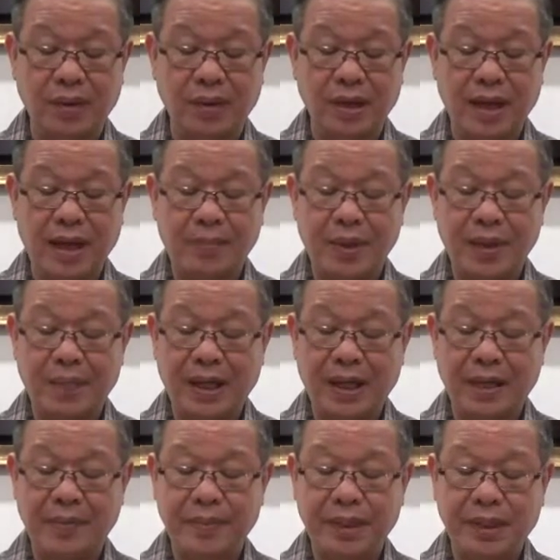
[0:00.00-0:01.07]
A happy
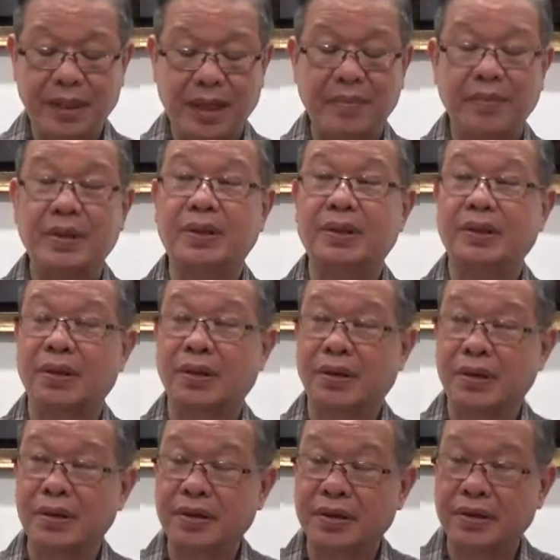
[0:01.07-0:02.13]
mind becomes
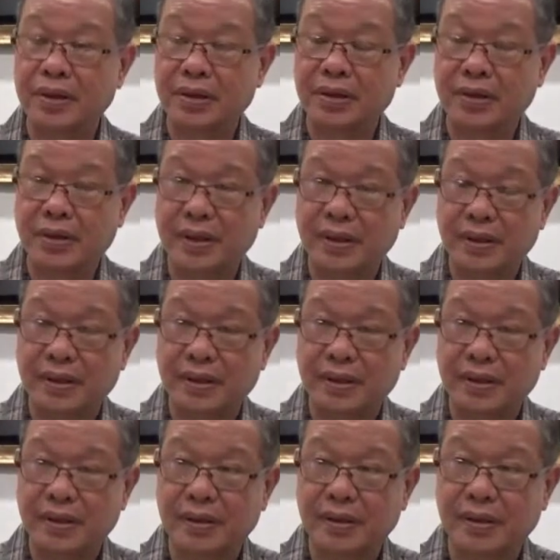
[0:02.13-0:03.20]
concentrated.
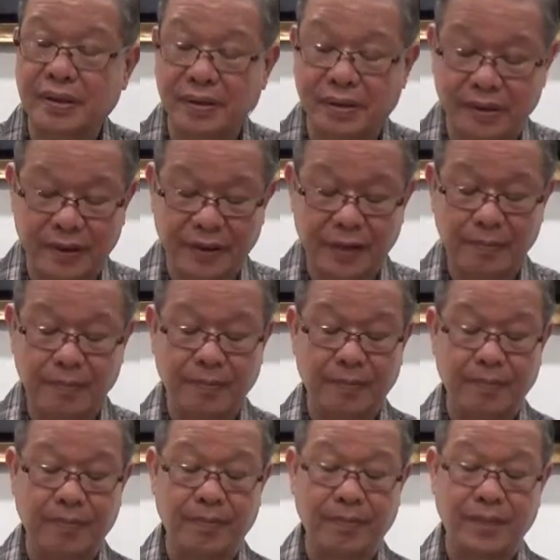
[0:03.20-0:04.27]
Right?
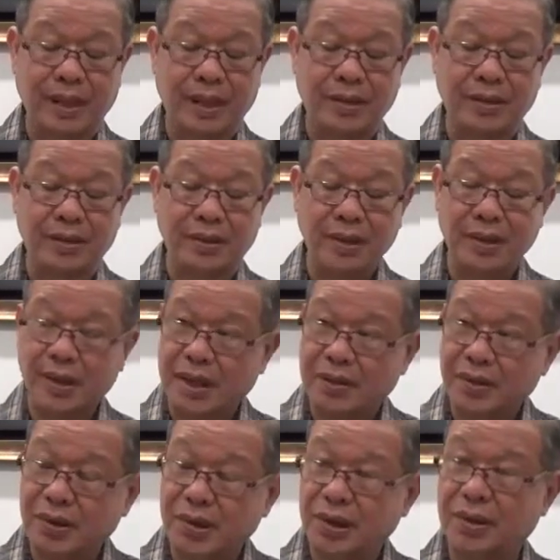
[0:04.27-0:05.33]
So this is
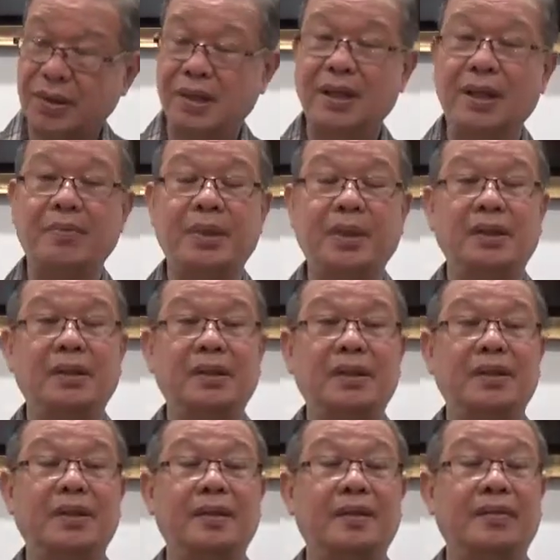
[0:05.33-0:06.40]
how you teach the Dhamma.
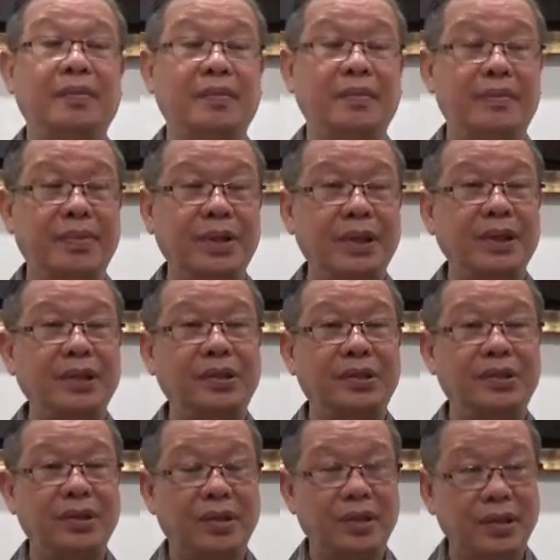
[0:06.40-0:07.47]

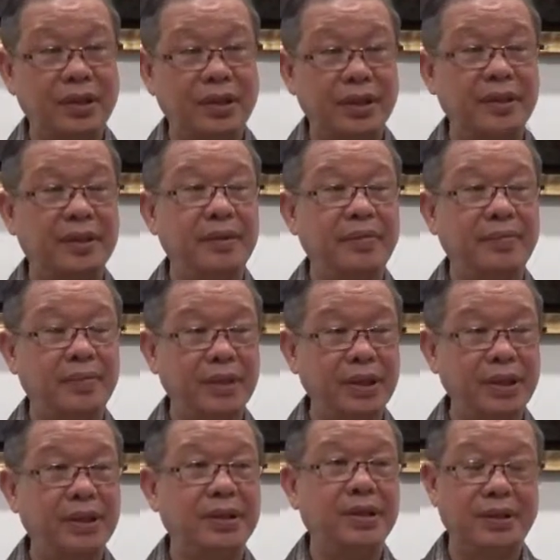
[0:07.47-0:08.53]
Bring joy and
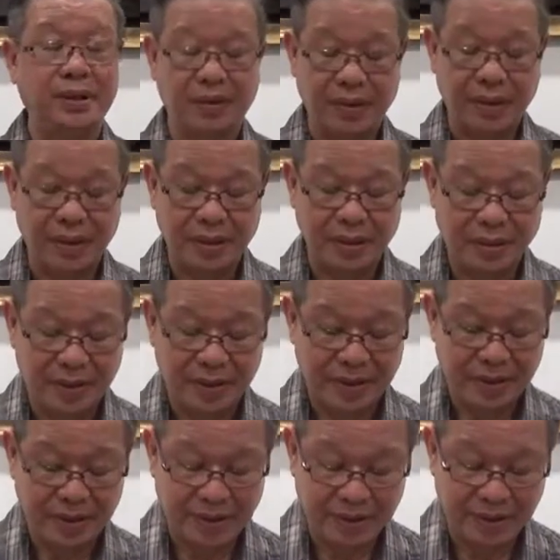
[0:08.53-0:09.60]
peace to
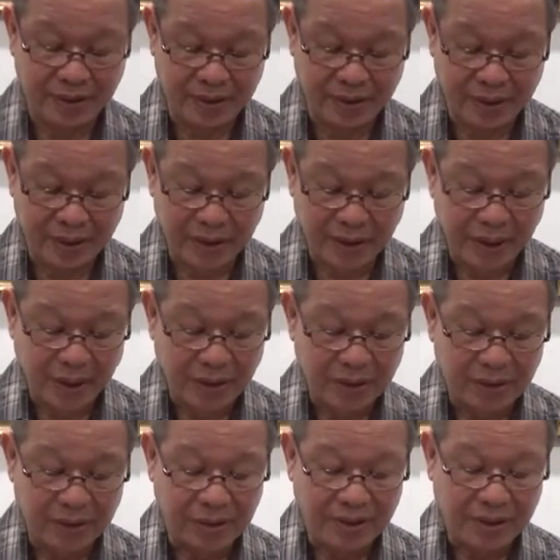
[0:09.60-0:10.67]
others. All right?
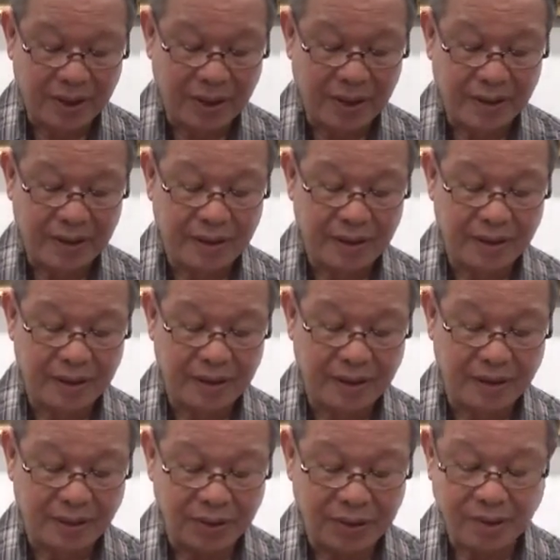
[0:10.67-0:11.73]
So then
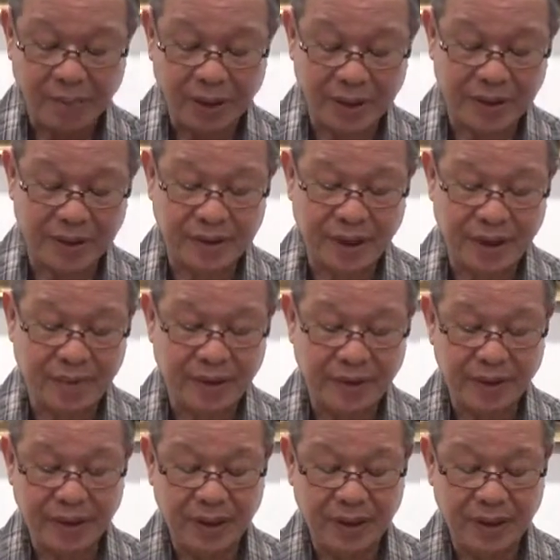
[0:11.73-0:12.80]
the closing part is the same.
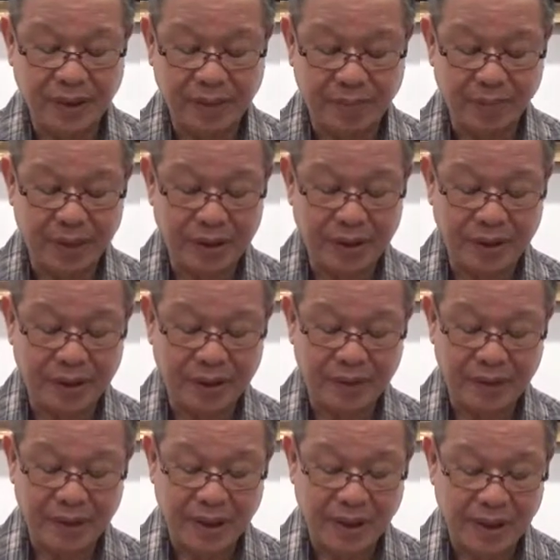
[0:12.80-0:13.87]
Everything repeats
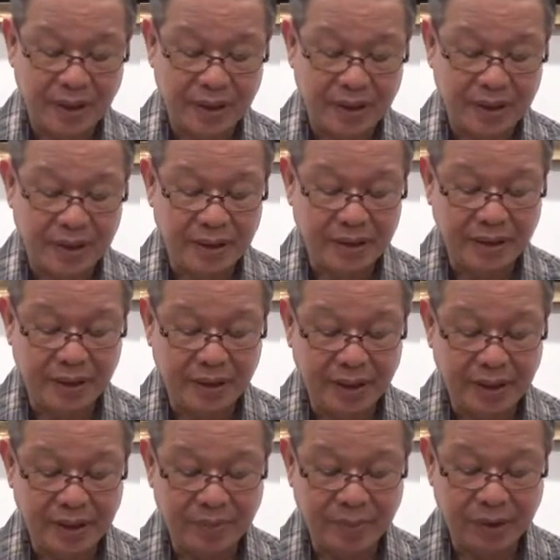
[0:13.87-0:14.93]
itself. Says
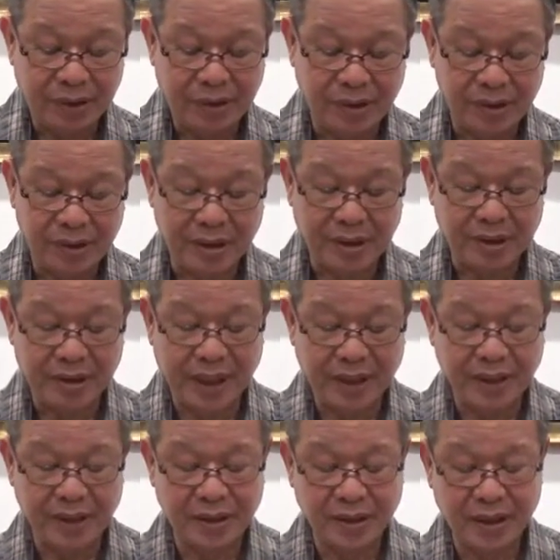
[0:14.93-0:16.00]
this bhikshu is the
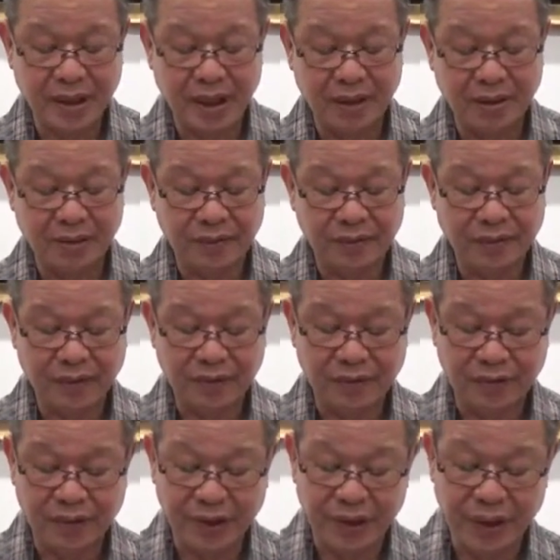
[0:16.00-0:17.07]
second ground for
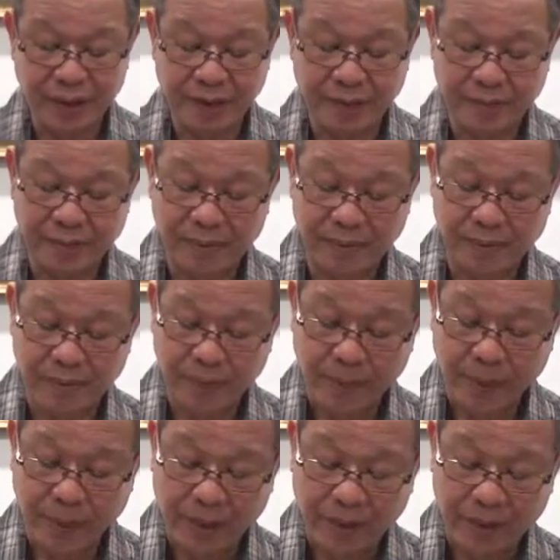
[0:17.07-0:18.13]
freedom,
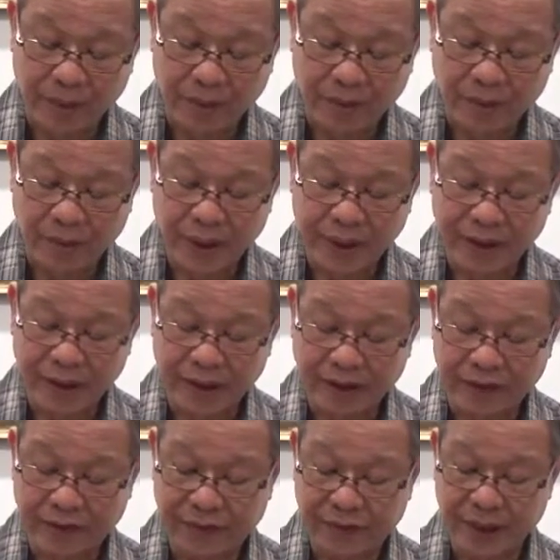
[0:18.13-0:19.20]
where the
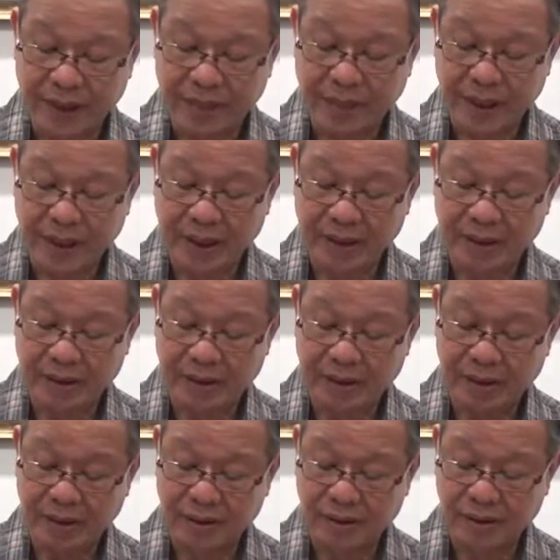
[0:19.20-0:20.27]
unfreed
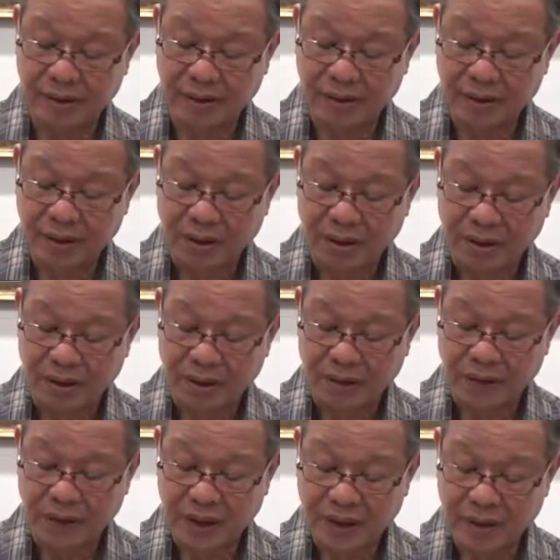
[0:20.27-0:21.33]
mind
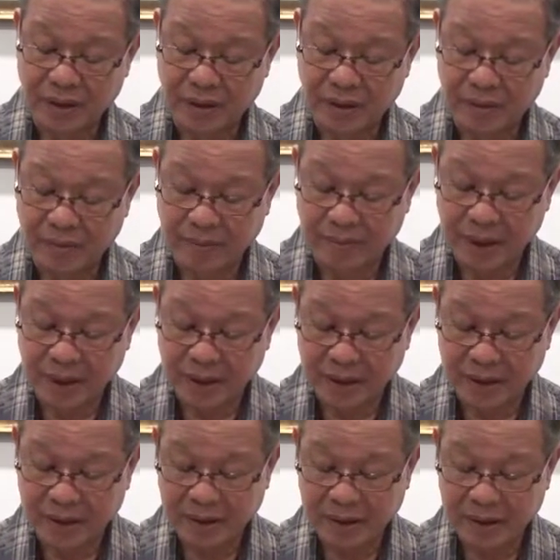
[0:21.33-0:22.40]
of a
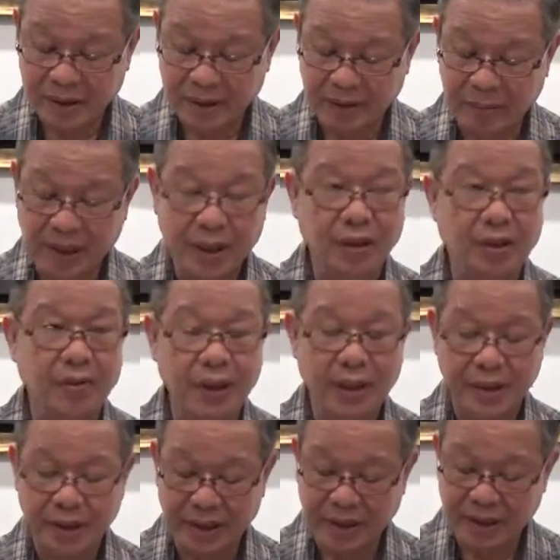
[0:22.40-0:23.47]
monk or
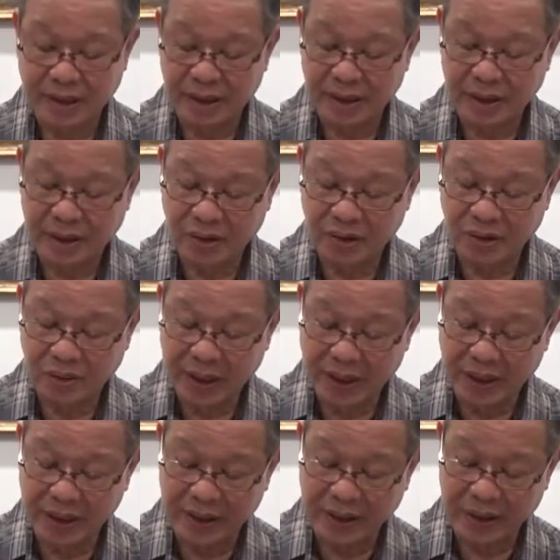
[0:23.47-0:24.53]
meditator
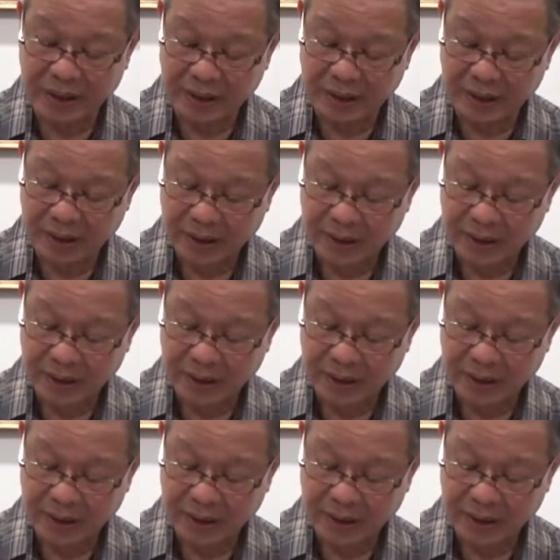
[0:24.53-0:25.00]
dwelling